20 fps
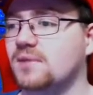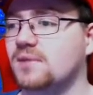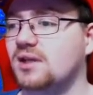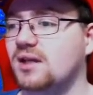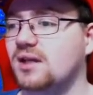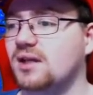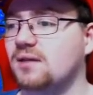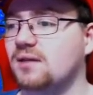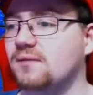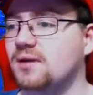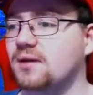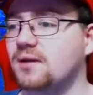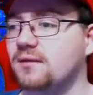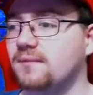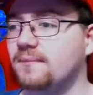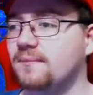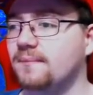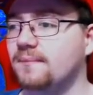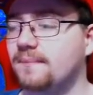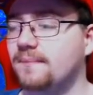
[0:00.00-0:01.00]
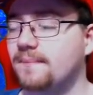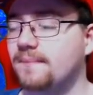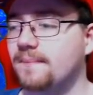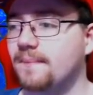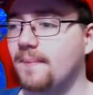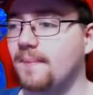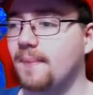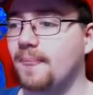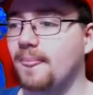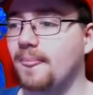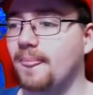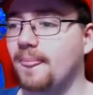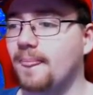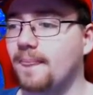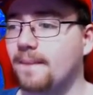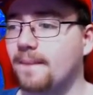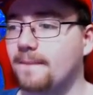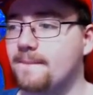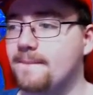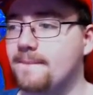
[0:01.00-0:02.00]
Okay, here
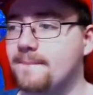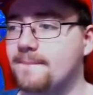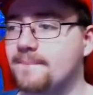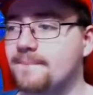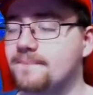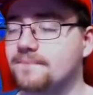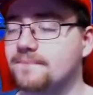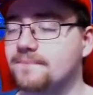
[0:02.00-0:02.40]
we go.